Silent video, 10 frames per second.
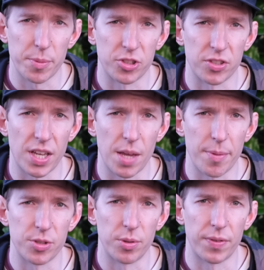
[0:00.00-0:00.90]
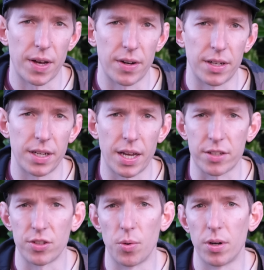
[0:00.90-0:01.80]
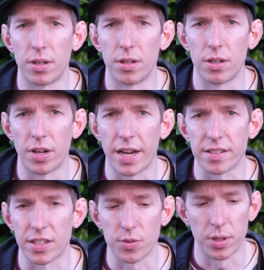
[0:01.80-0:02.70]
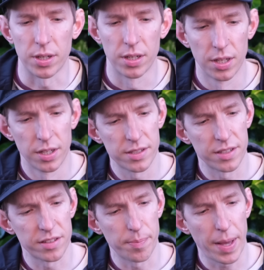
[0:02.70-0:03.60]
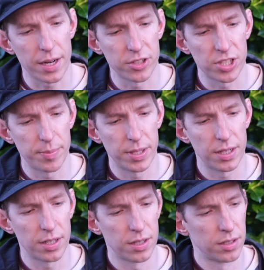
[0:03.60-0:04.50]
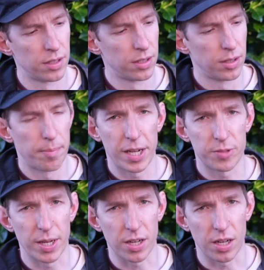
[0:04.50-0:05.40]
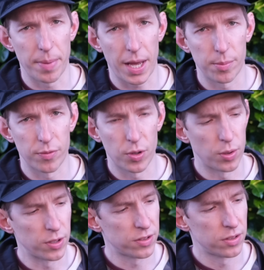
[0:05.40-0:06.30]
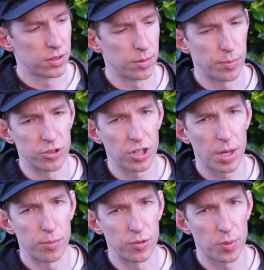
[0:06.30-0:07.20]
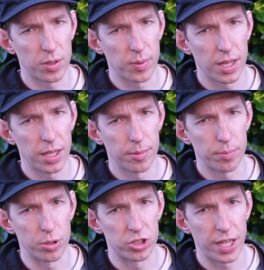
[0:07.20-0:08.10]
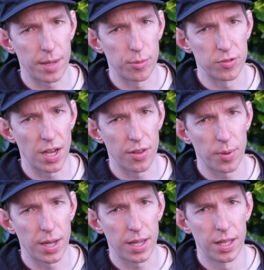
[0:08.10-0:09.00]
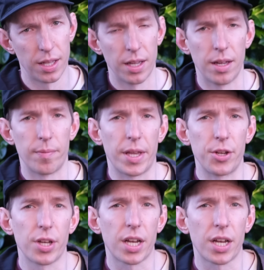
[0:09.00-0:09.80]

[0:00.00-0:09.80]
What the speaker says: much the same as you would have found on XO1 or XX1. So this little paddle shape here, matchmaker compatible of course. Push up moves one way, push down moves the other way. And you can